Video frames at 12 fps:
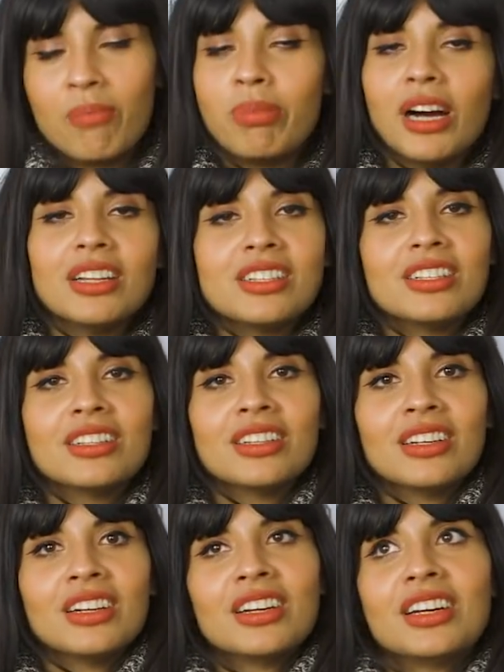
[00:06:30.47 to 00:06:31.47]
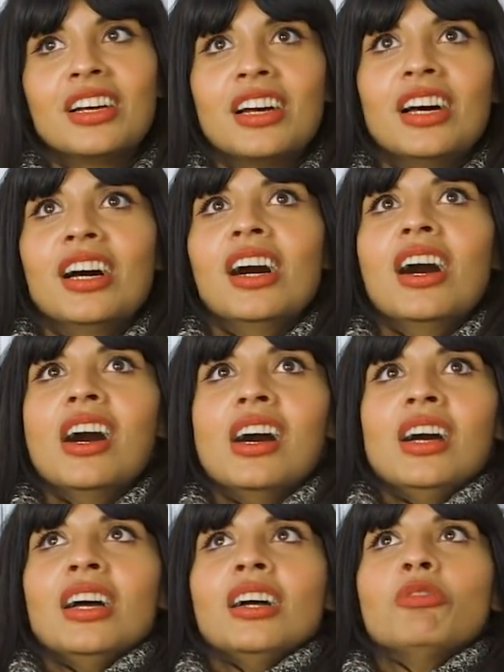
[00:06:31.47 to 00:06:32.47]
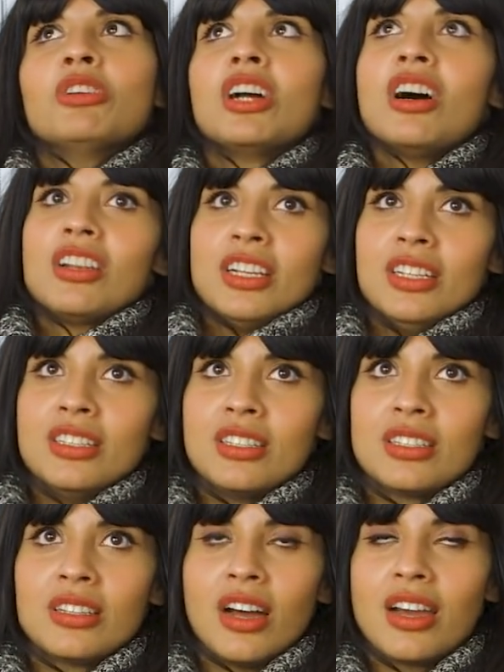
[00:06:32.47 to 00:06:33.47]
But regardless,